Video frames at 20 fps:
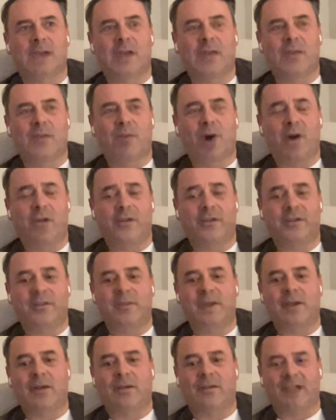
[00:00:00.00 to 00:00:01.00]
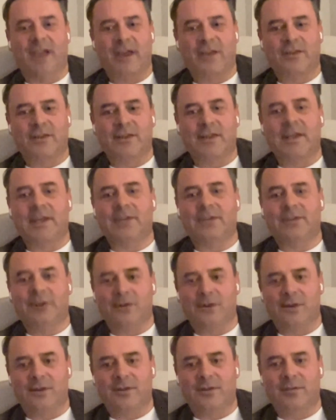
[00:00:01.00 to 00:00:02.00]
and the policymakers actually getting
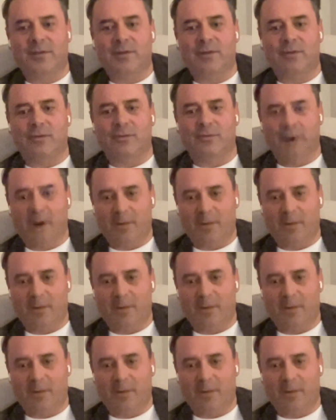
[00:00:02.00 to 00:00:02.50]
serious about